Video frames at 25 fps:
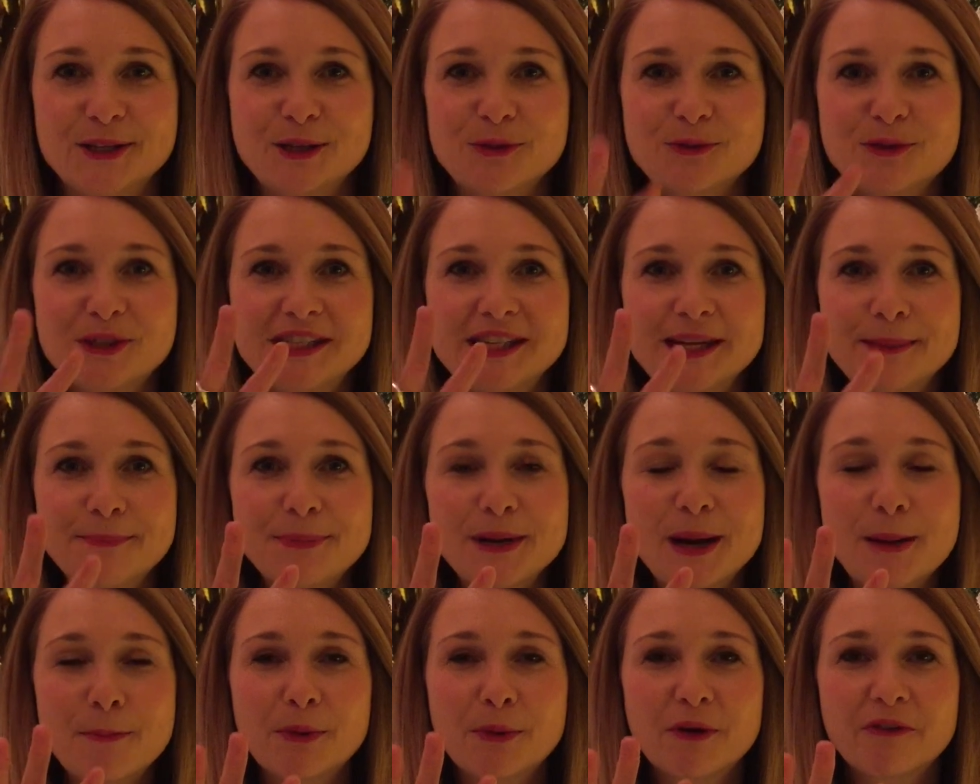So
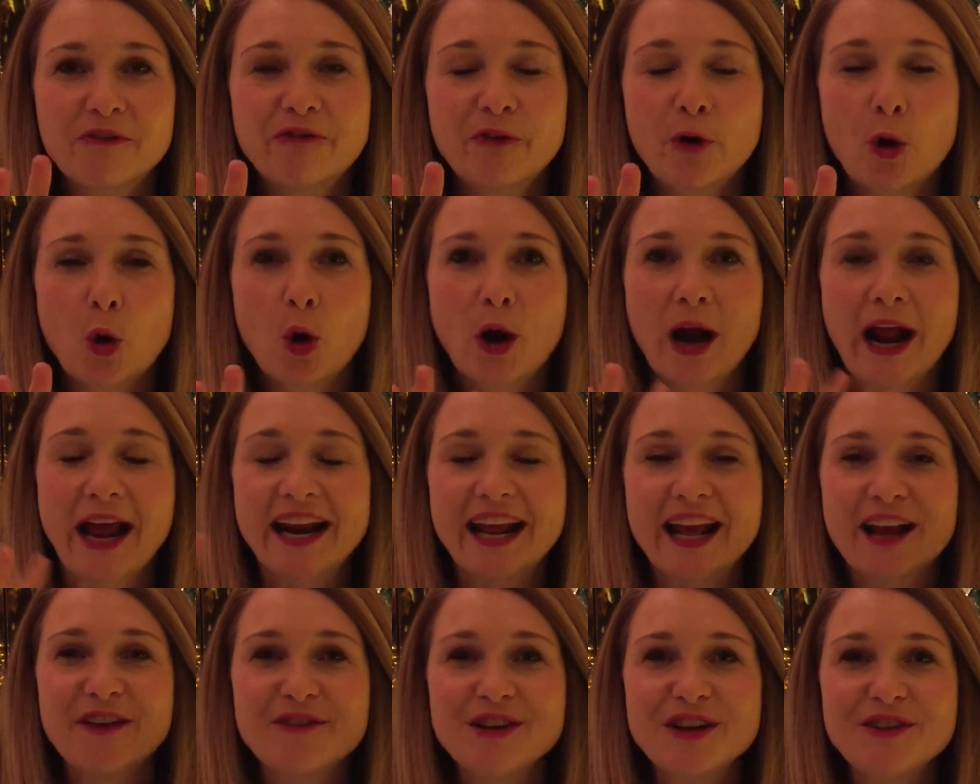tip number four, and
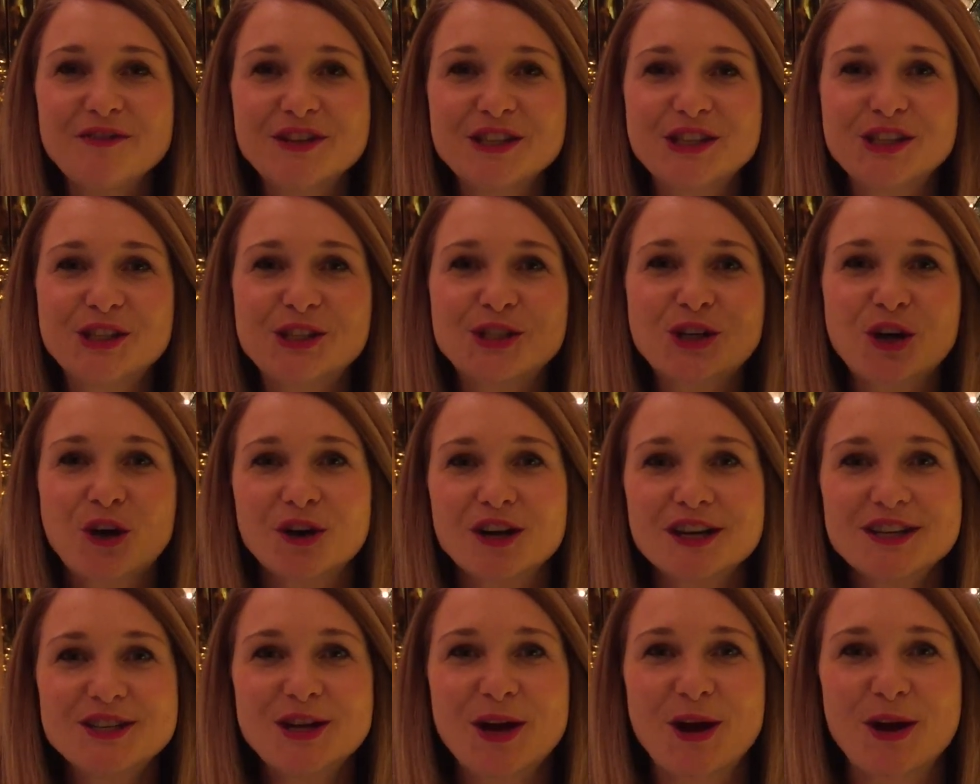I haven't even
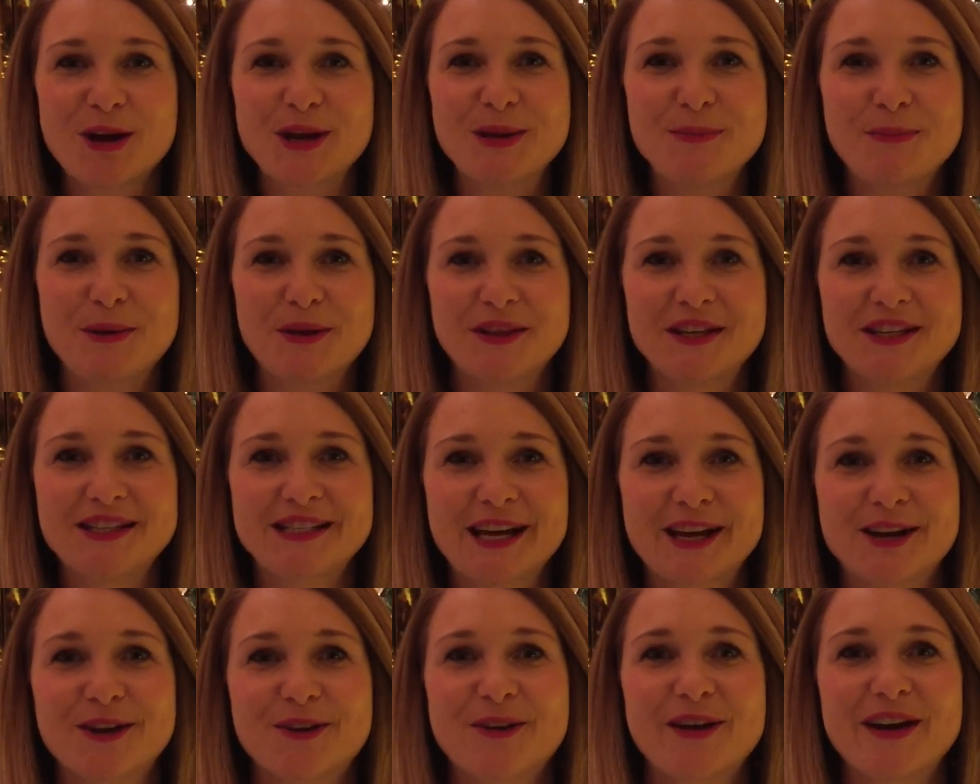started talking about the
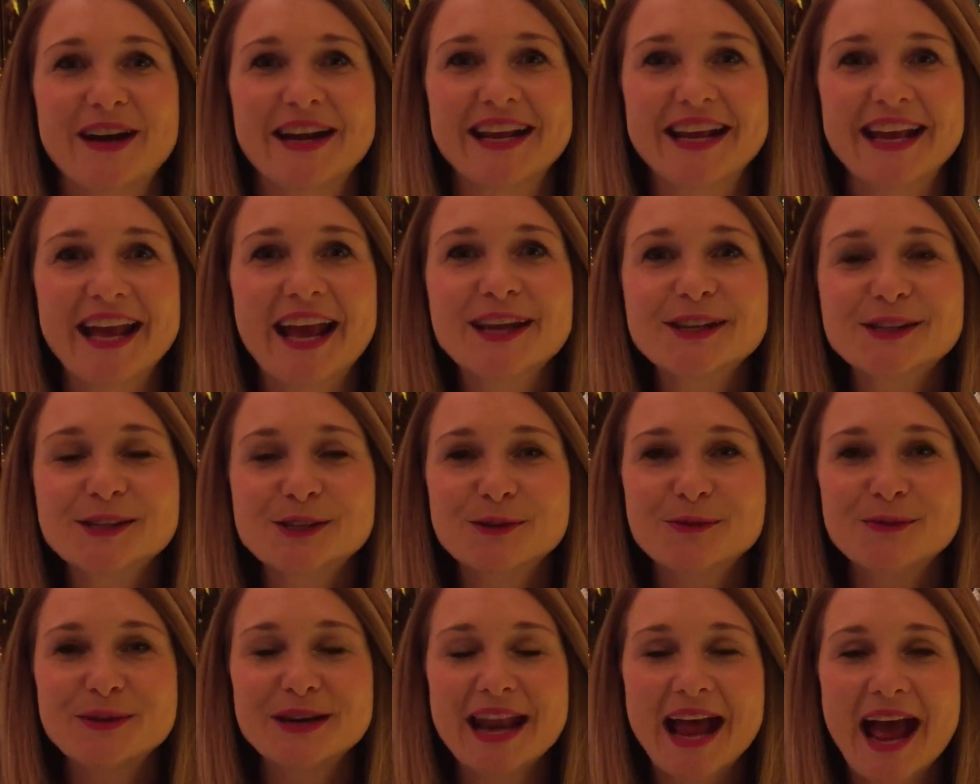decorating yet,
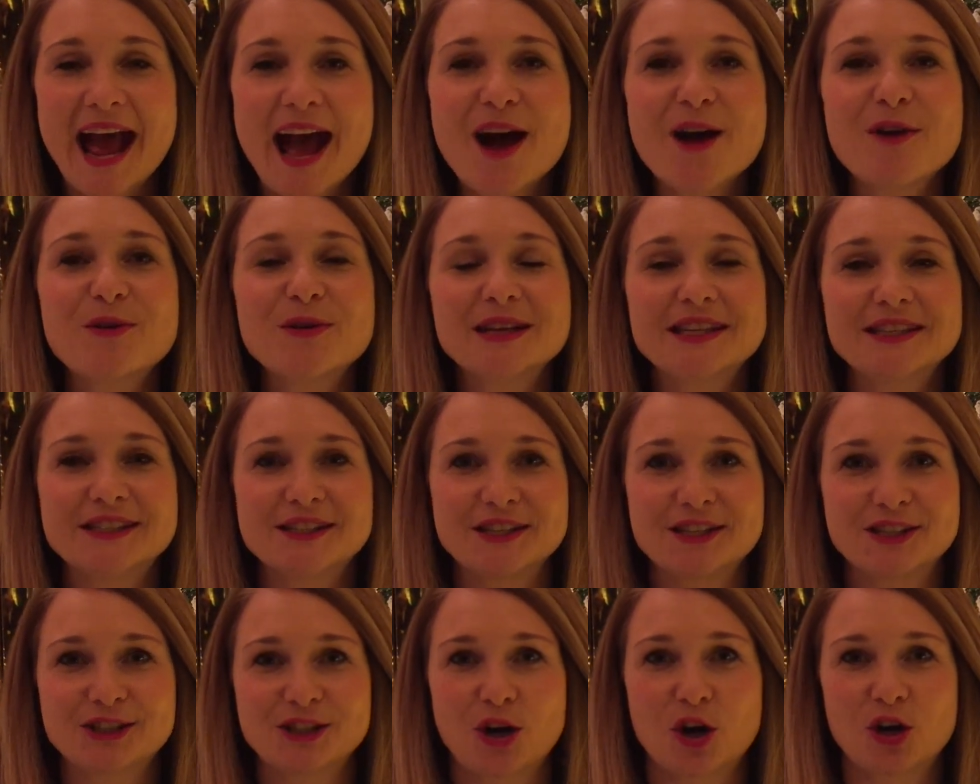so now is
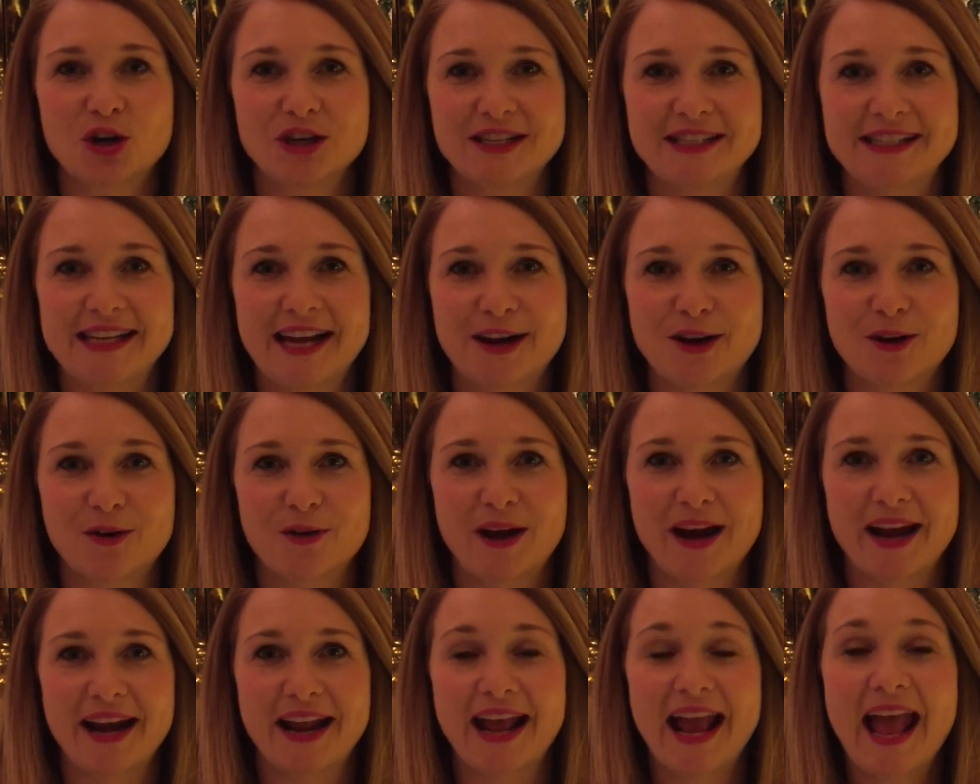to start
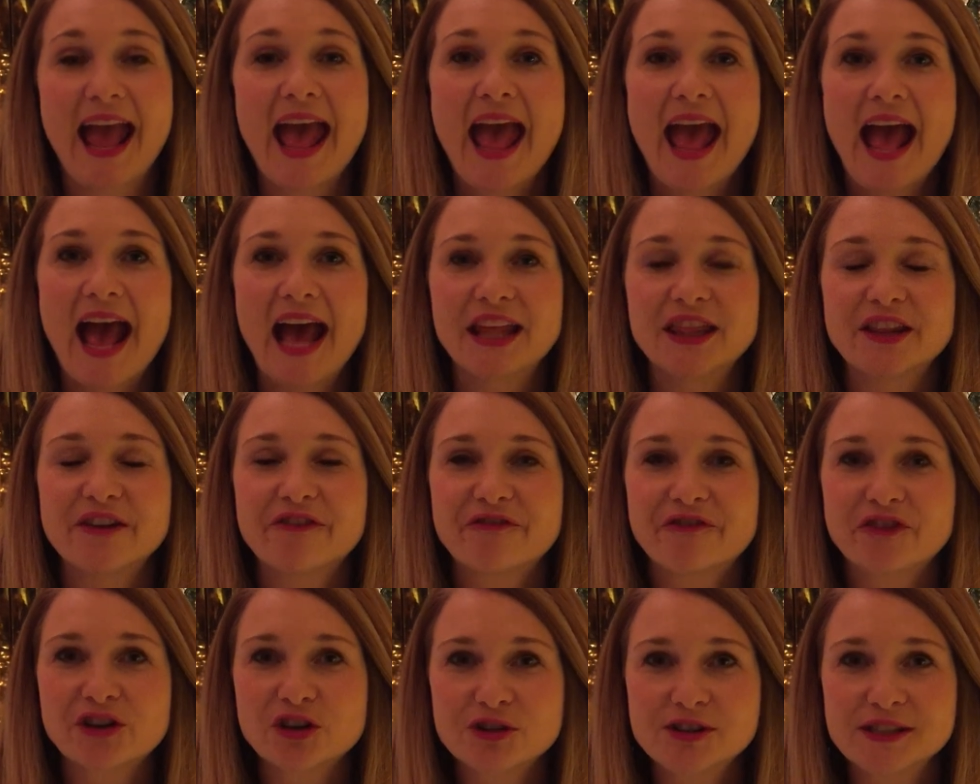decorating. And the
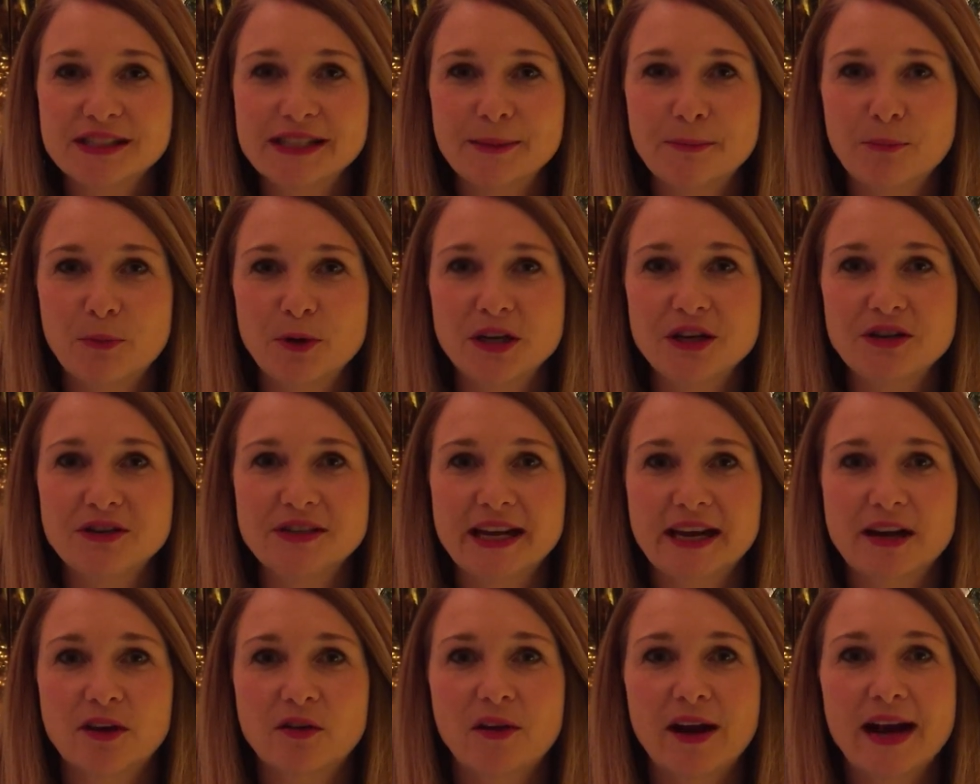first tip when you
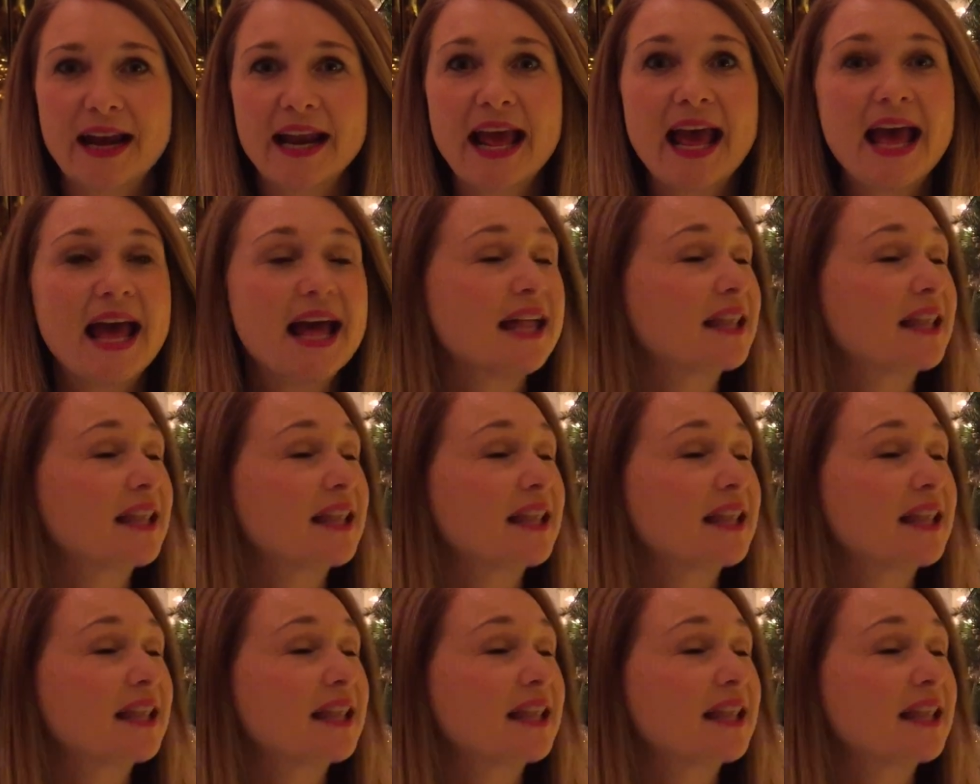decorate